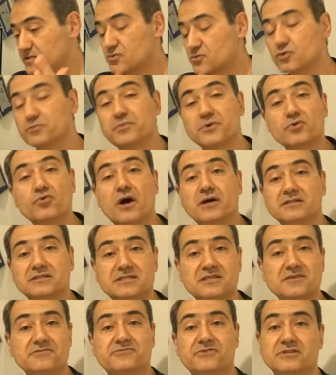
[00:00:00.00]
could be quite
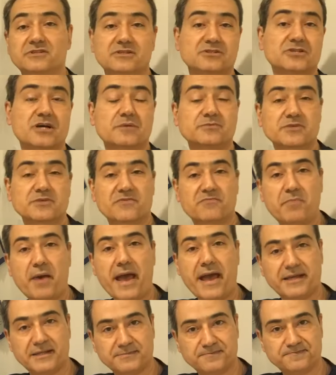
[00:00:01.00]
different in terms of
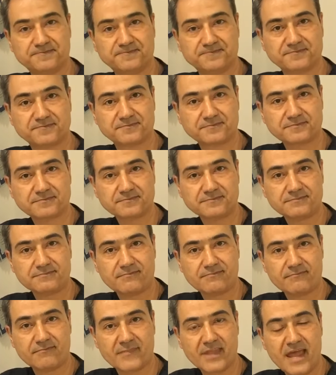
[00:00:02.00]
pain.
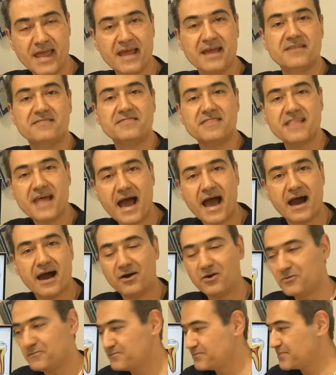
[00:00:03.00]

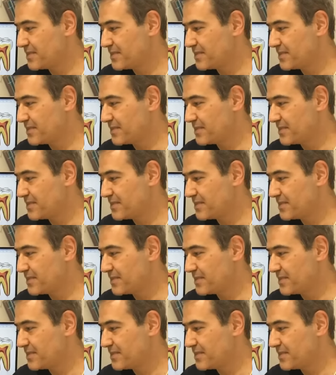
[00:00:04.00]
Now,